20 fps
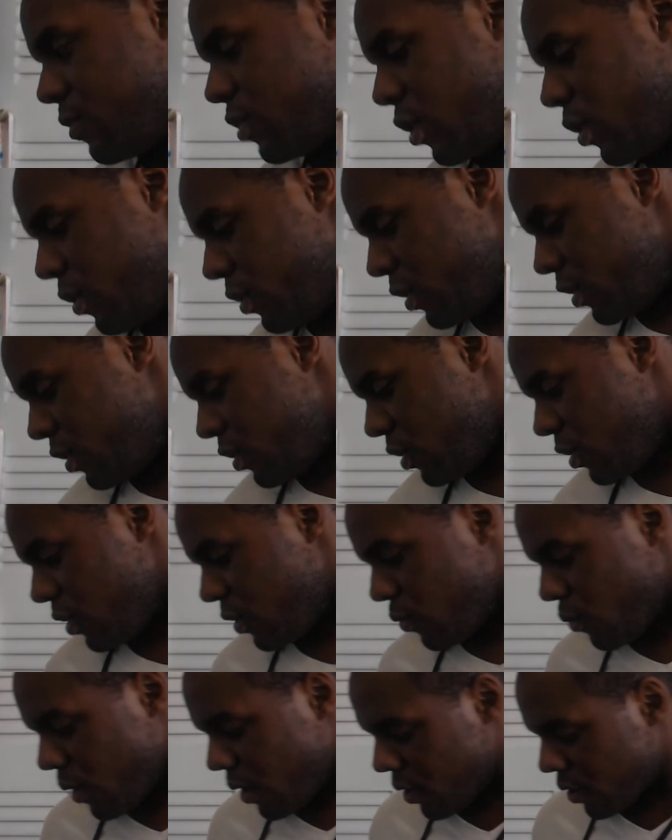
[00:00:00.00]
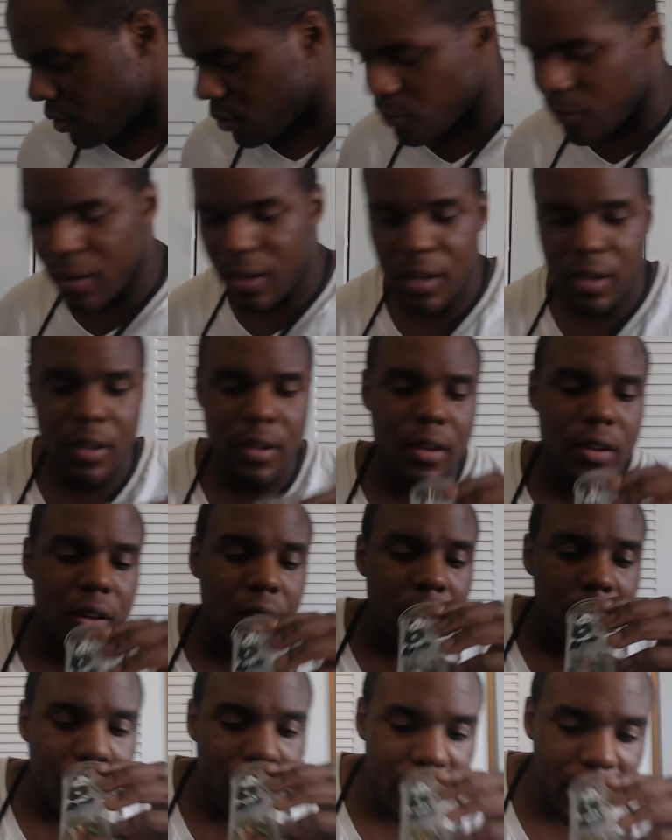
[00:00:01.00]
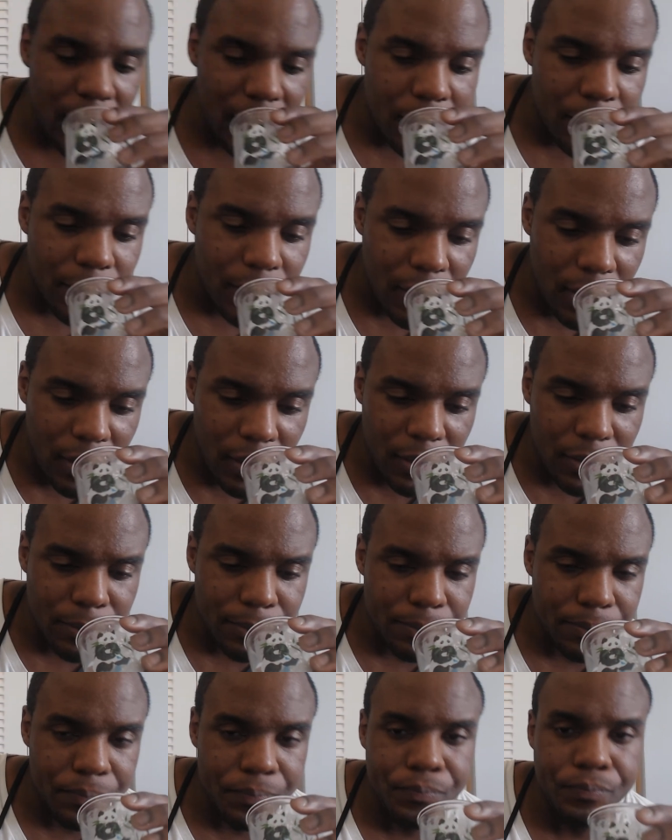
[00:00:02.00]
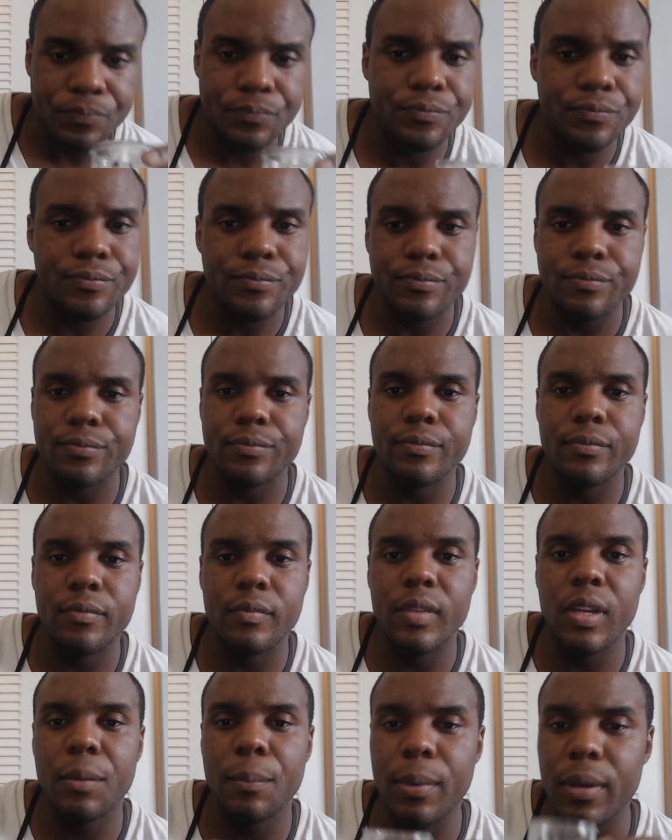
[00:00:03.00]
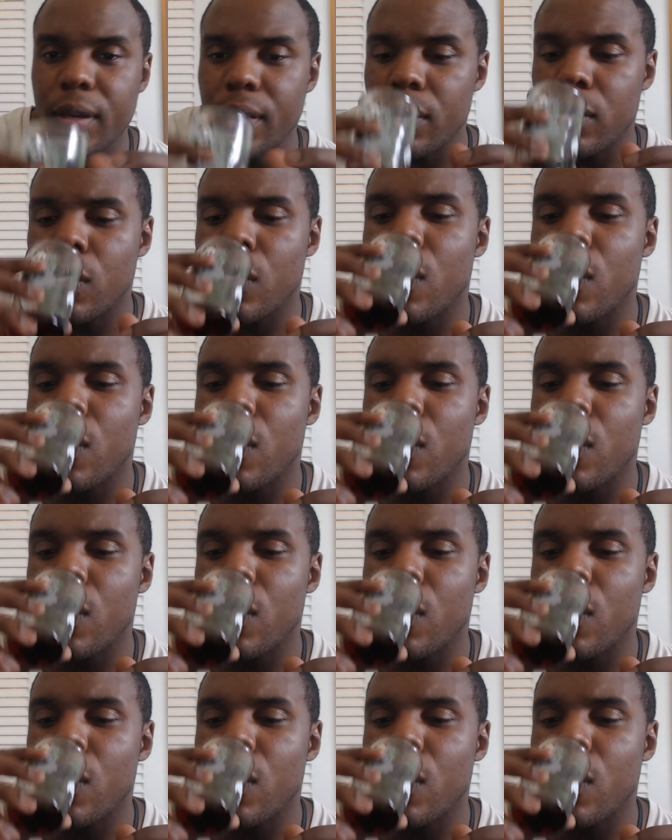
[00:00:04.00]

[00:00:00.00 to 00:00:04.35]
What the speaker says: turned it to water to wine. But yeah, but yeah,